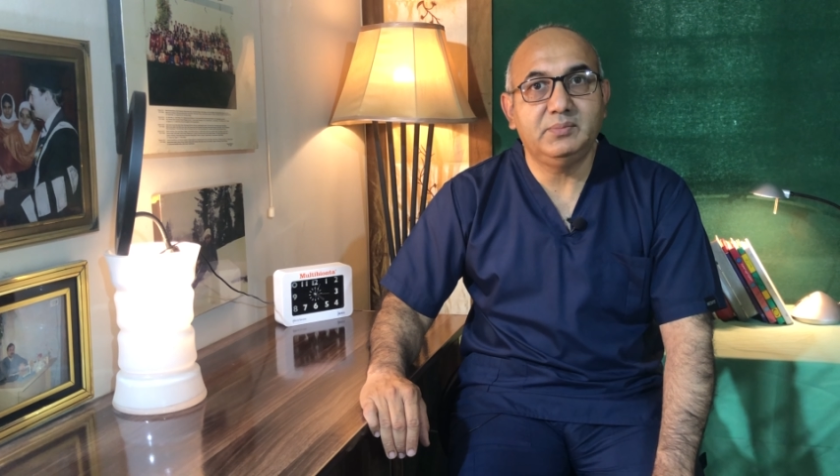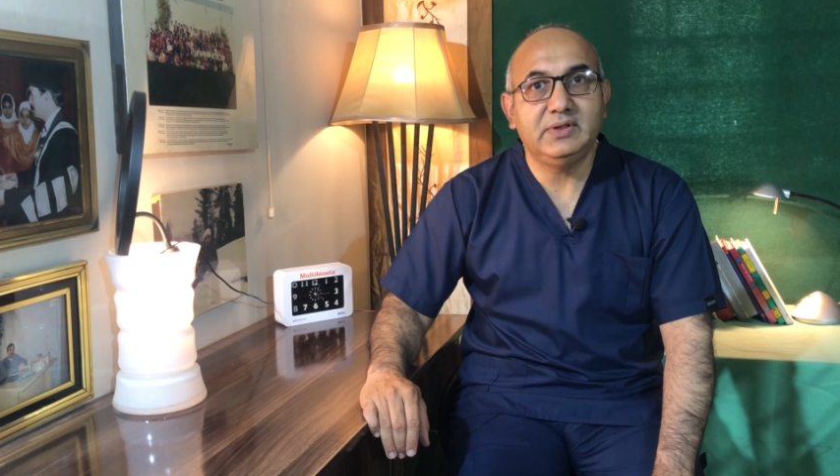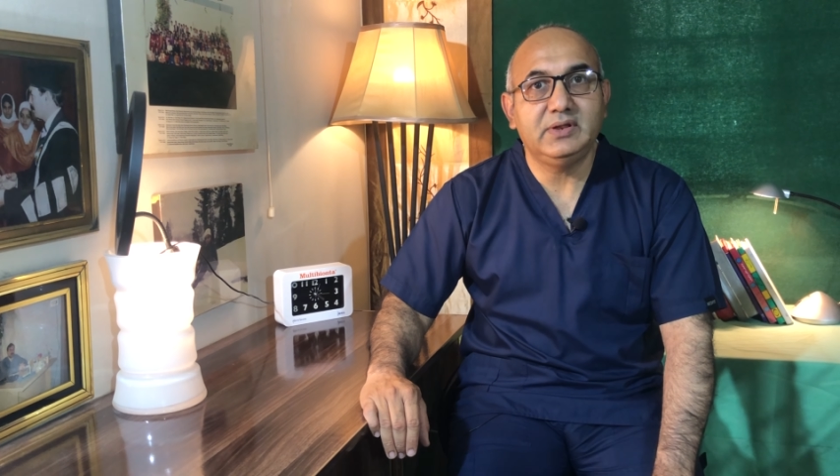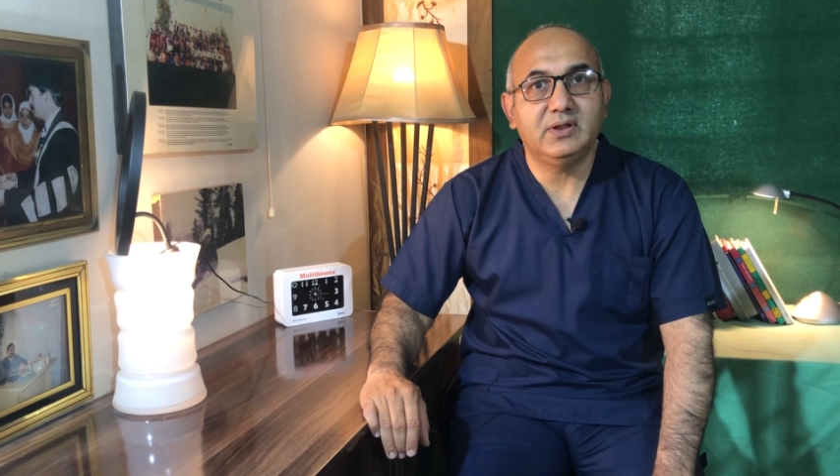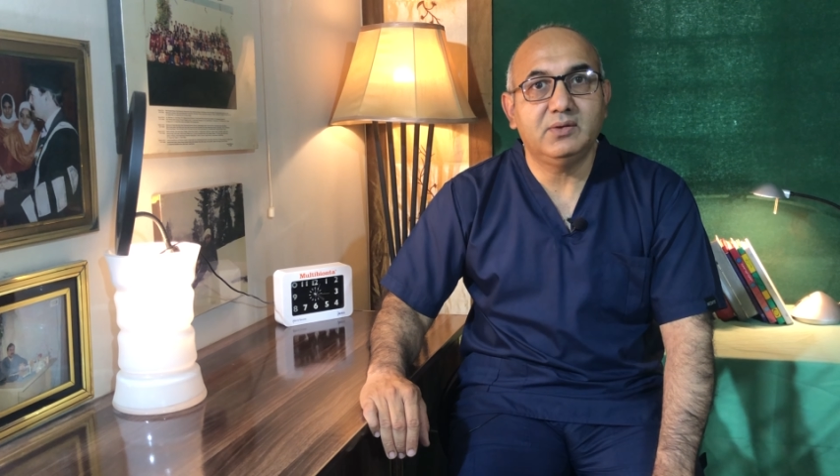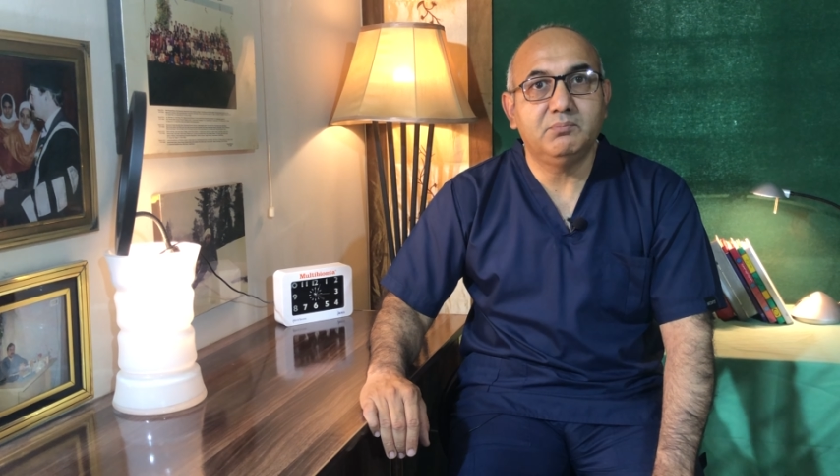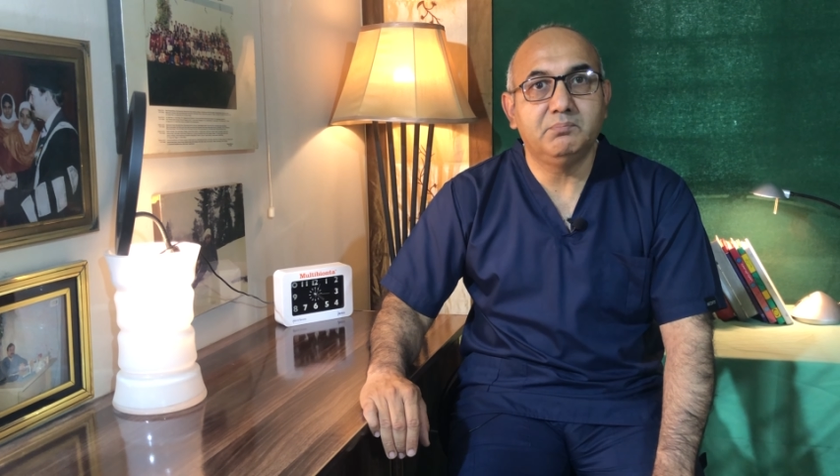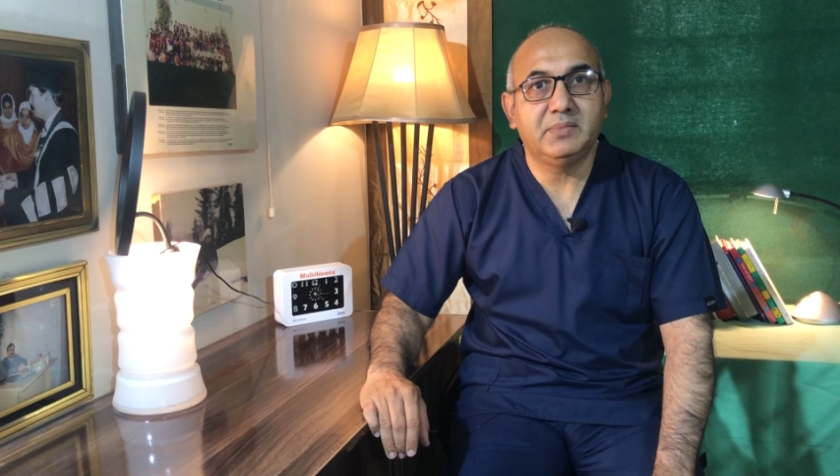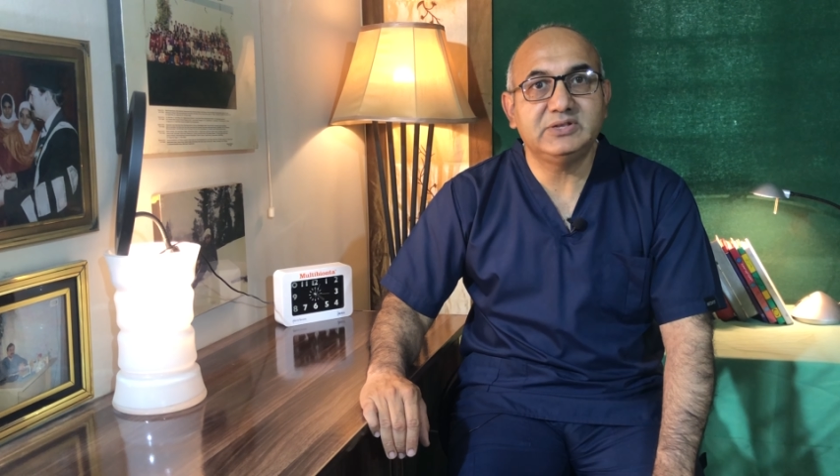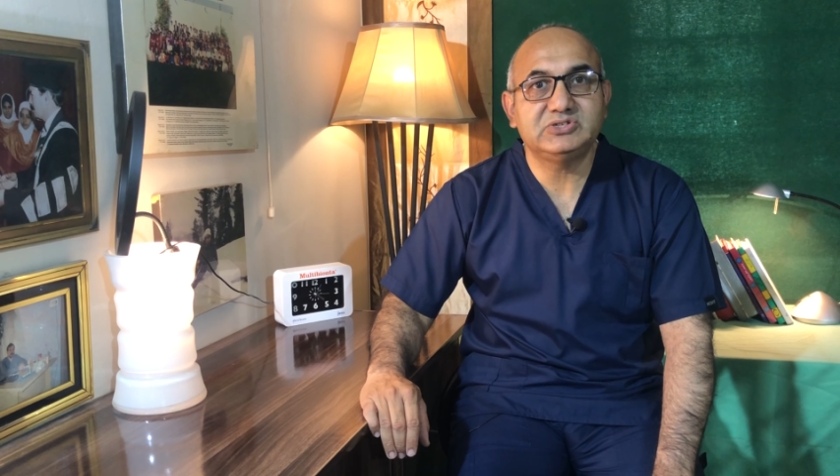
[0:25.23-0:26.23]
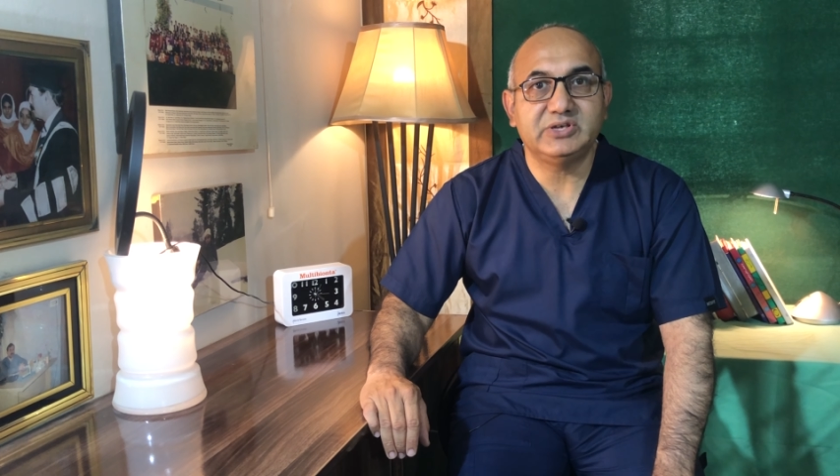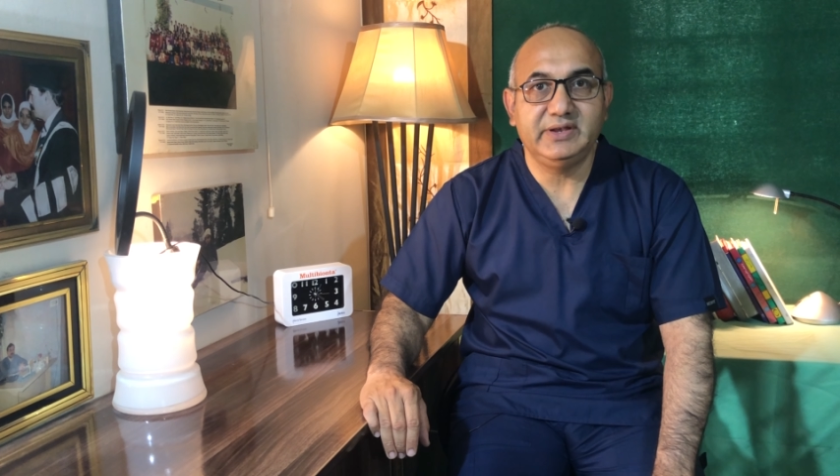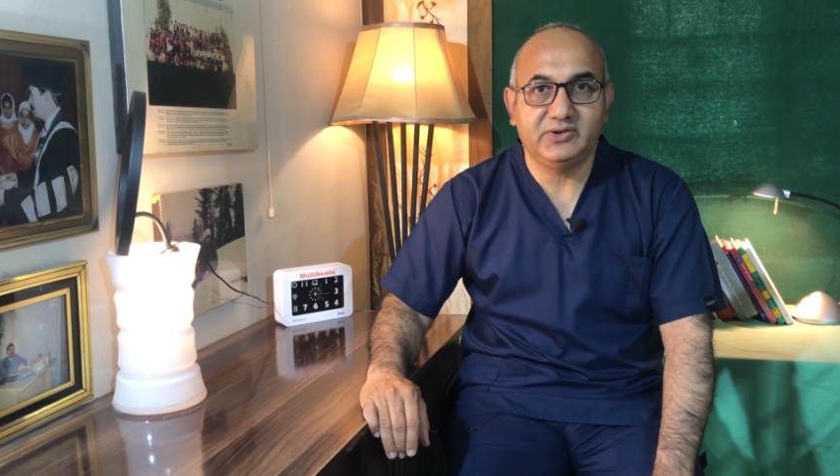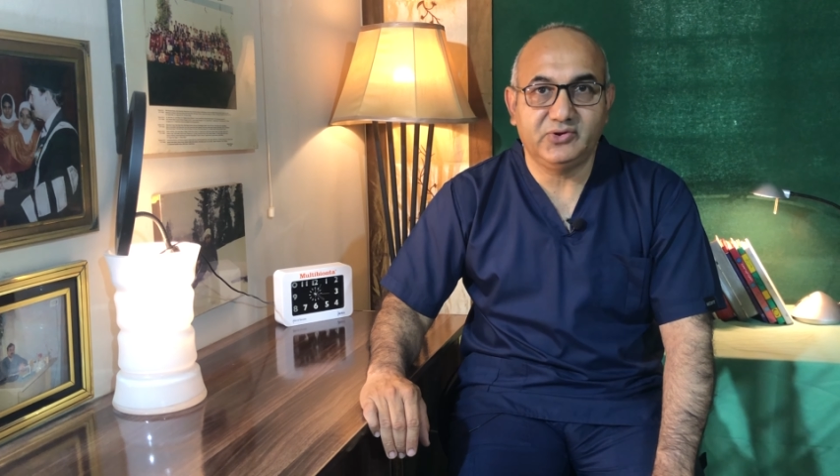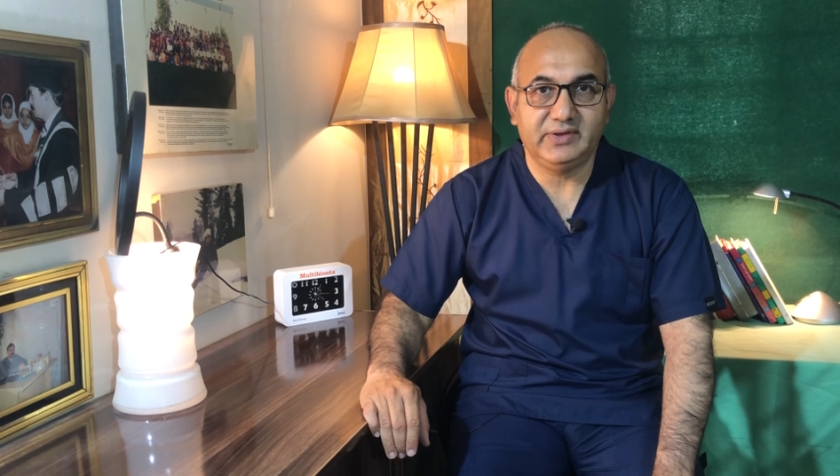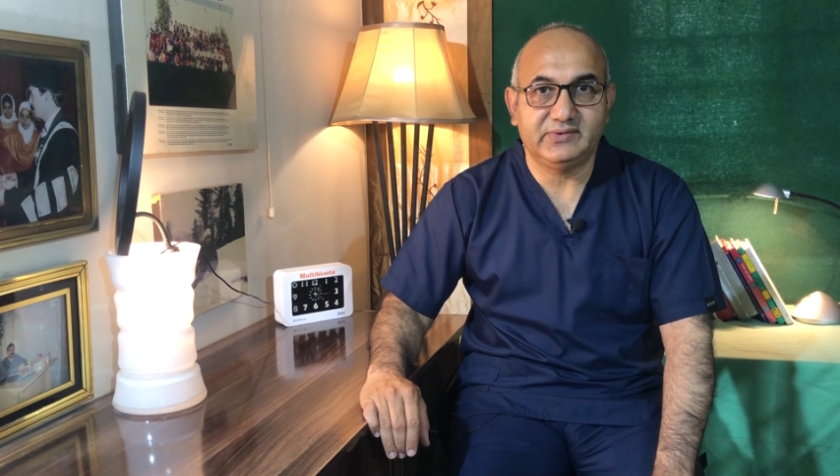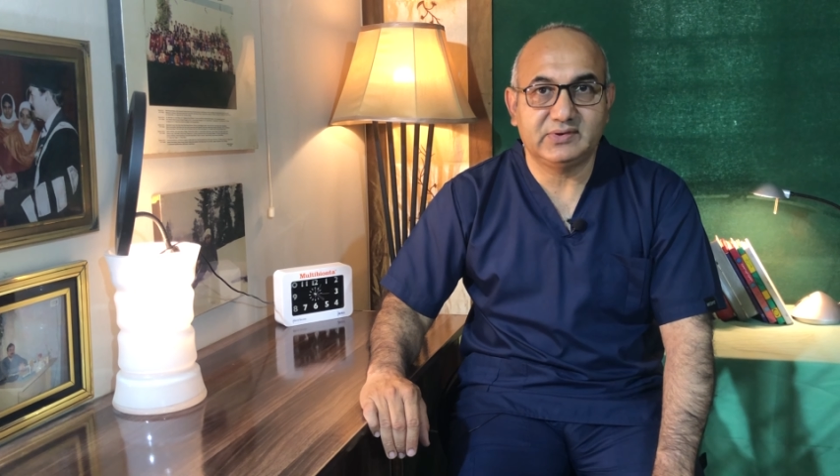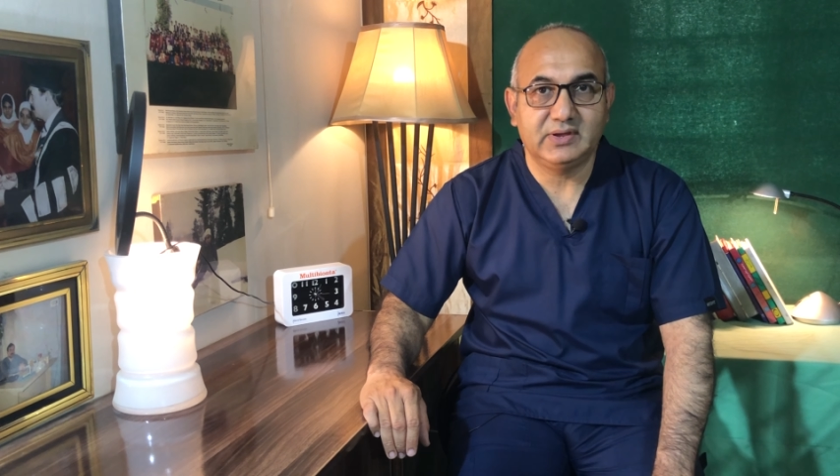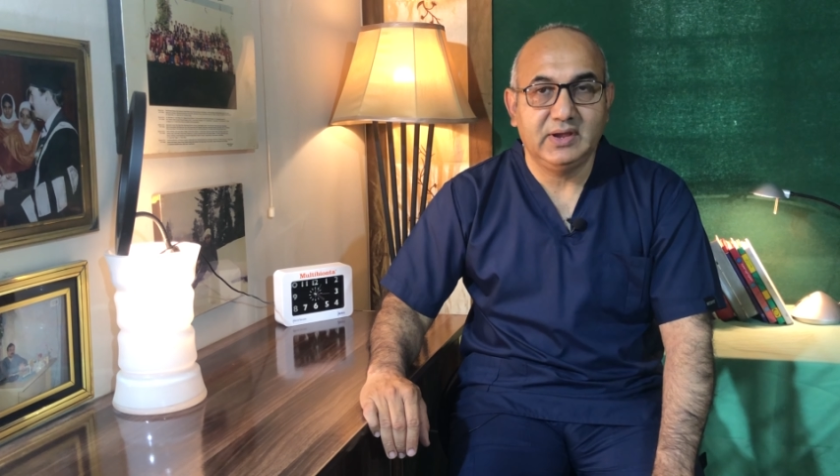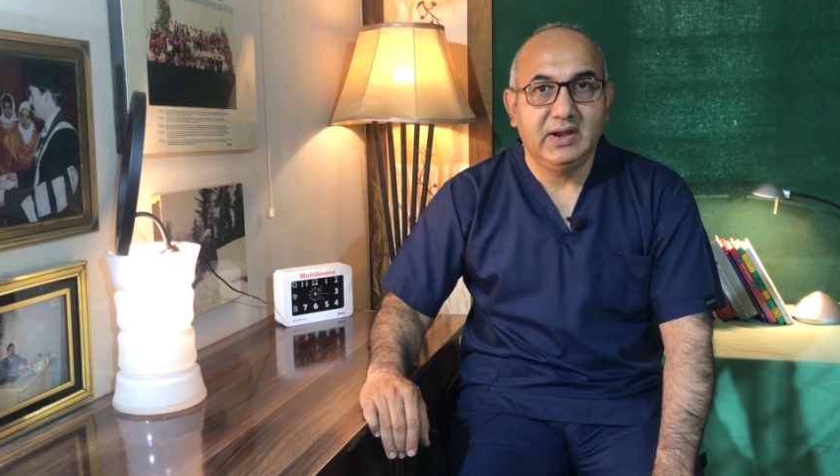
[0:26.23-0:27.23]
be much increased,